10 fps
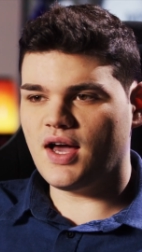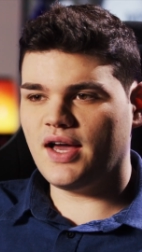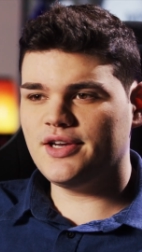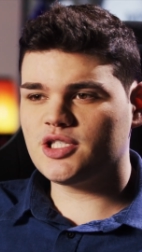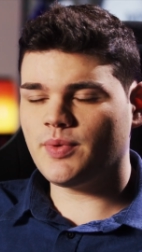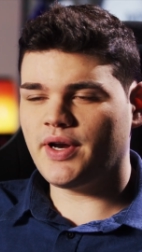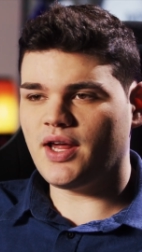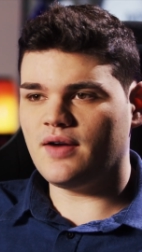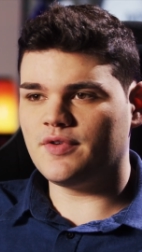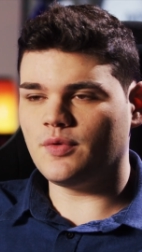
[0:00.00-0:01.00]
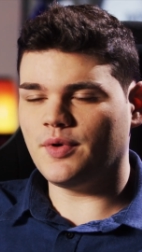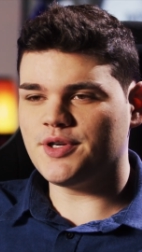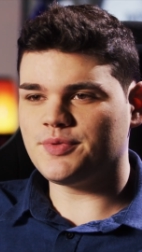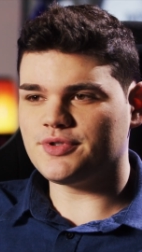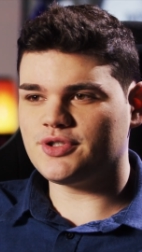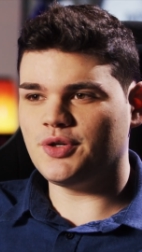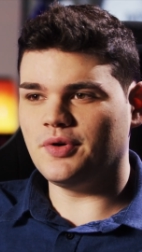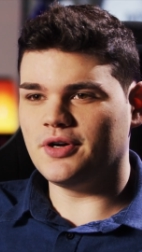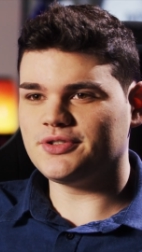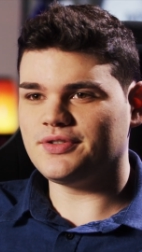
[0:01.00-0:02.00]
The highest weight I ever was was
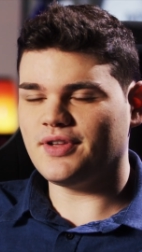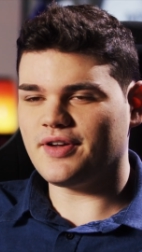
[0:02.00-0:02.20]
two hundred